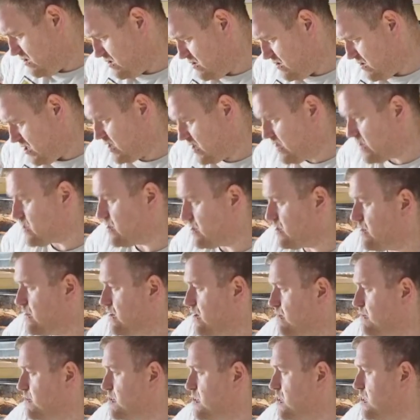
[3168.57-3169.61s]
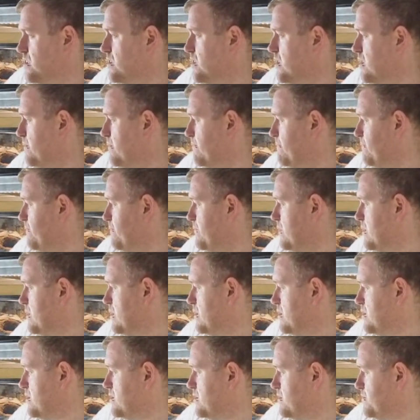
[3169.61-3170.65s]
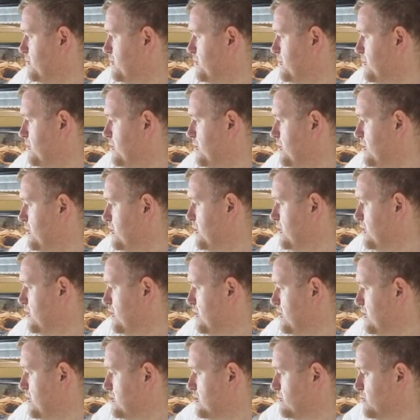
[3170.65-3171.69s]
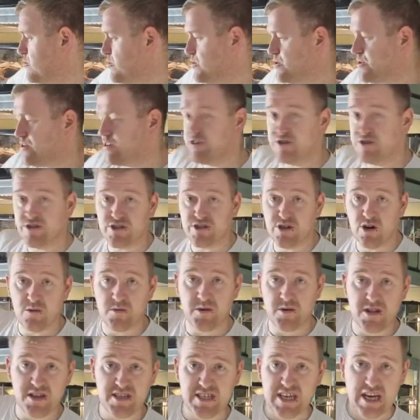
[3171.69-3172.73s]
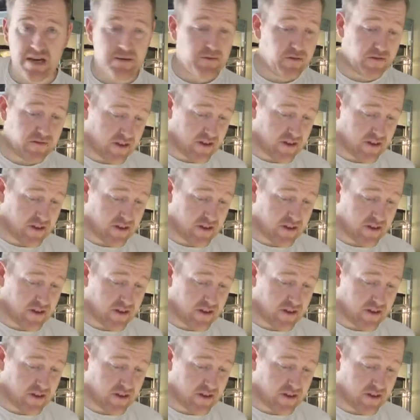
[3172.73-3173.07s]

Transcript: Yeah, you've got the thermostat there. So Mooshu can just go up on the table for